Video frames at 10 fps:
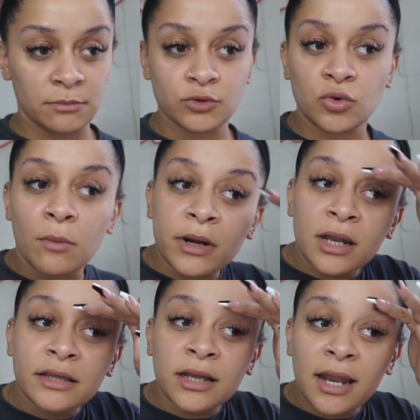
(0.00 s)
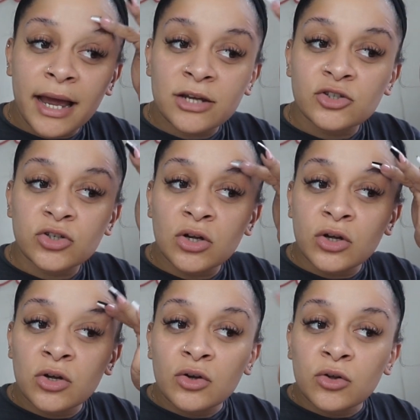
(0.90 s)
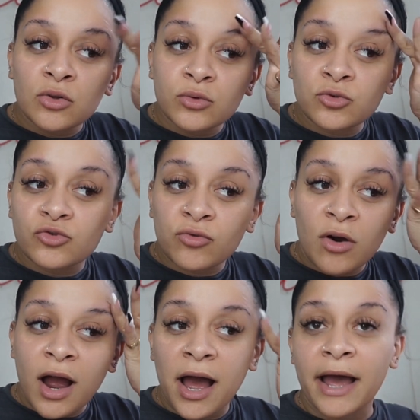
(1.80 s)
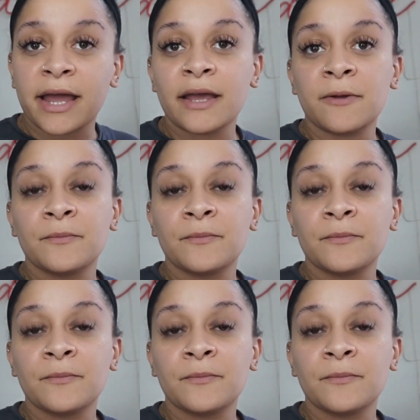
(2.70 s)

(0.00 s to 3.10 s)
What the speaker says: So I'm going to let the lash glue dry,